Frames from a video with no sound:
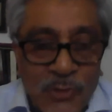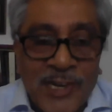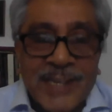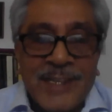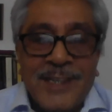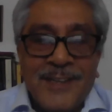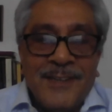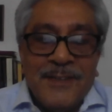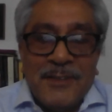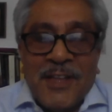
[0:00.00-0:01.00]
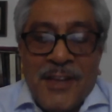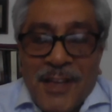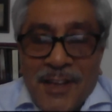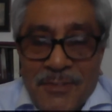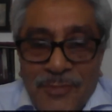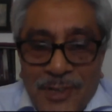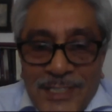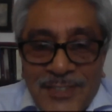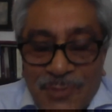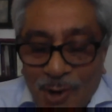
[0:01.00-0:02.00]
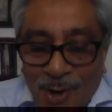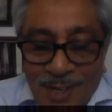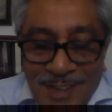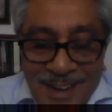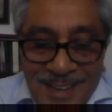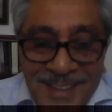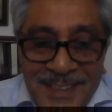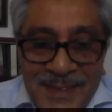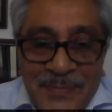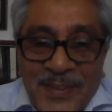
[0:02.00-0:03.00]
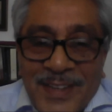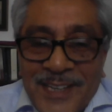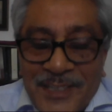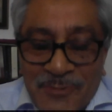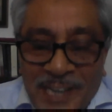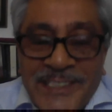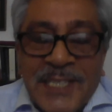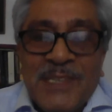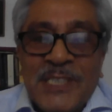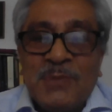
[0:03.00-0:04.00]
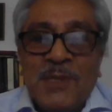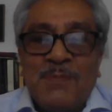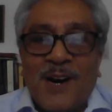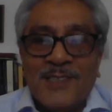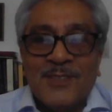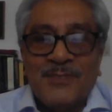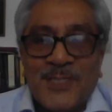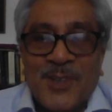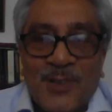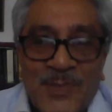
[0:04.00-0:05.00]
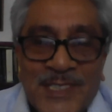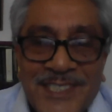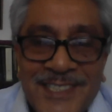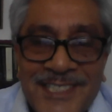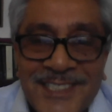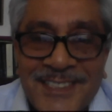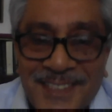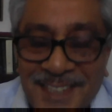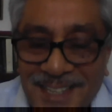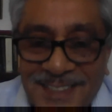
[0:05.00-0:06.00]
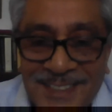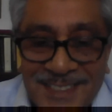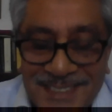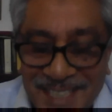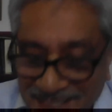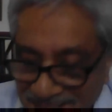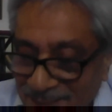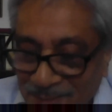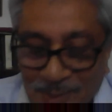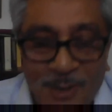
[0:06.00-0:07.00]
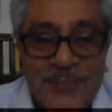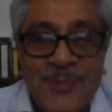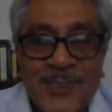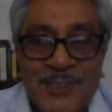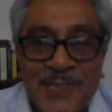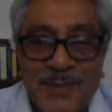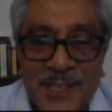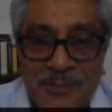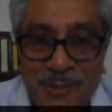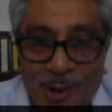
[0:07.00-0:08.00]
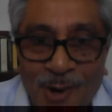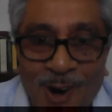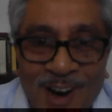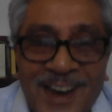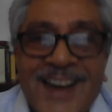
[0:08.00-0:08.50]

you, Gregor, first for inviting me to be part of this conversation, and secondly, of course, for giving me the floor.